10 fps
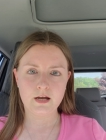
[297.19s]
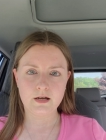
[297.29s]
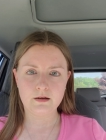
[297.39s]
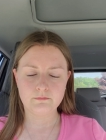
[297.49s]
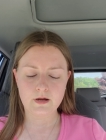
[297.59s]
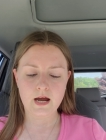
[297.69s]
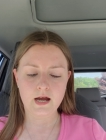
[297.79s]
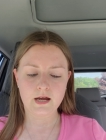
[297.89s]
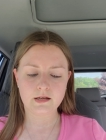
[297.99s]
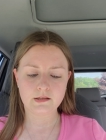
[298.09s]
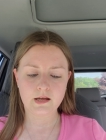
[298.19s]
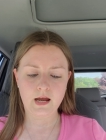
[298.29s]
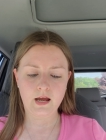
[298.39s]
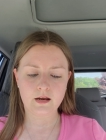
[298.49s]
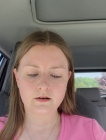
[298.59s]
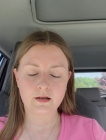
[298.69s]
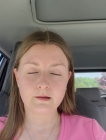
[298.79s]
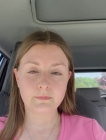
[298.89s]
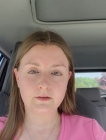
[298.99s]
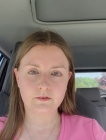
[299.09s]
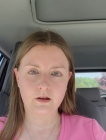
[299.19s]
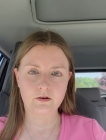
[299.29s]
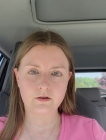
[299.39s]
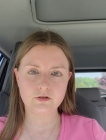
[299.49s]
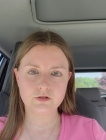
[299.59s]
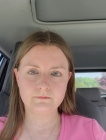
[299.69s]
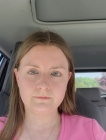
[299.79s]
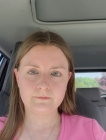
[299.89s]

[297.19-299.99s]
I had a miscarriage.